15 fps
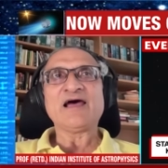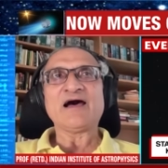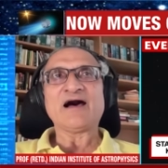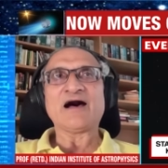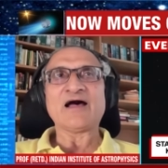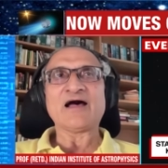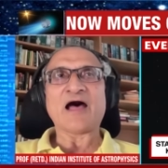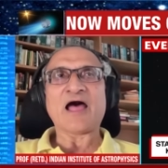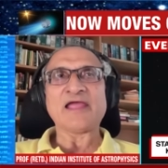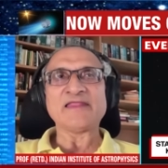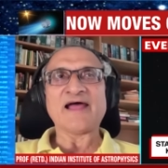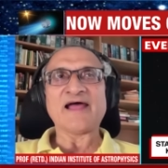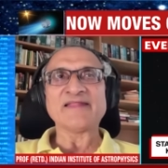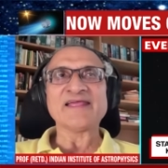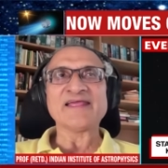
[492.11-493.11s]
I,
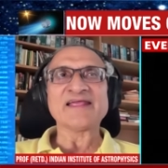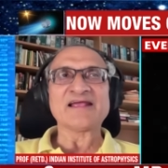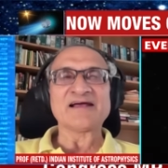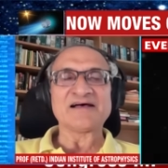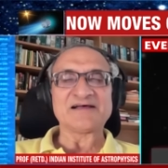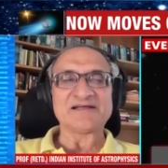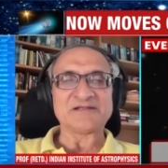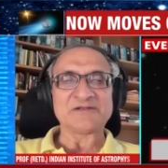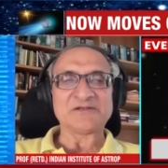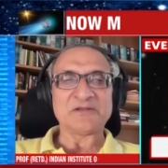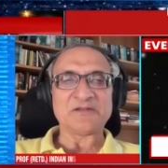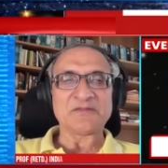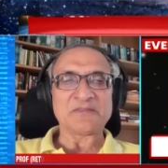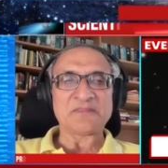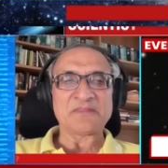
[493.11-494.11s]
I think uh,
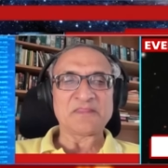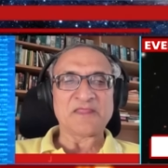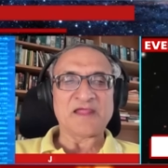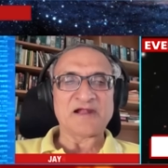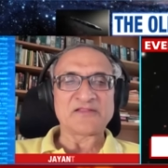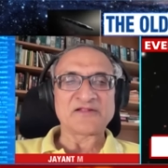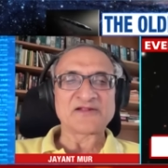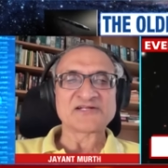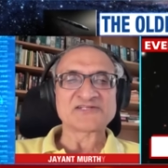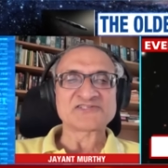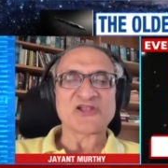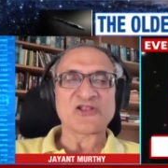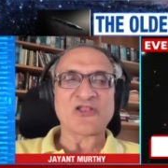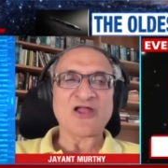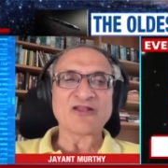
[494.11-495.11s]
there, there's
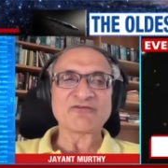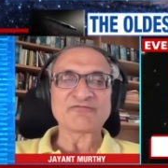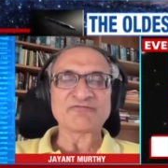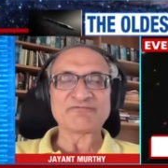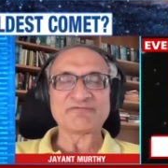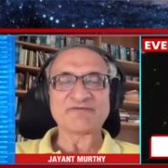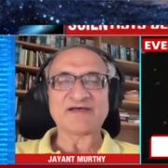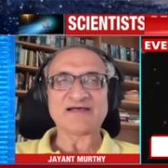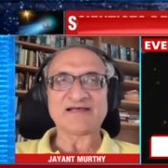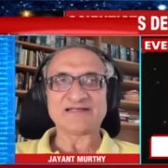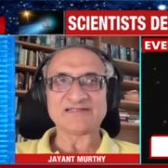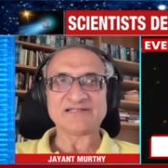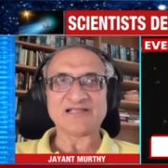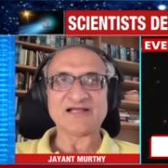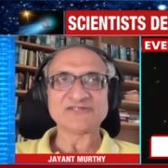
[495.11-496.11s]
a lot of uh,
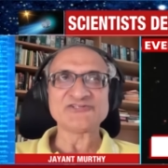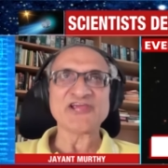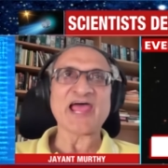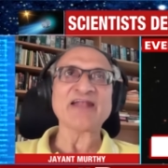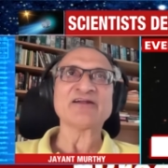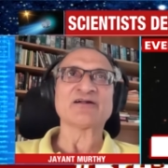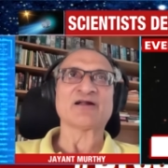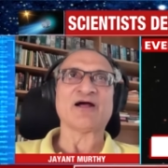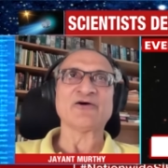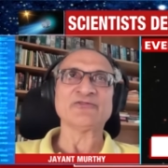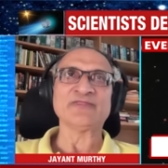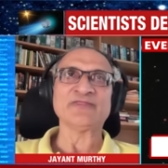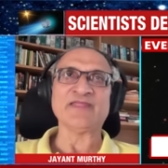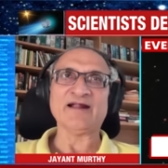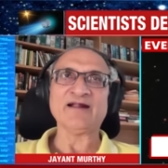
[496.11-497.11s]
uh, chatter
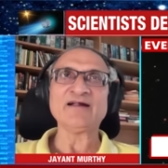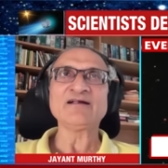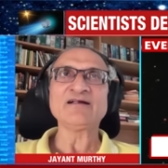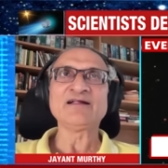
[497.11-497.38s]
out there,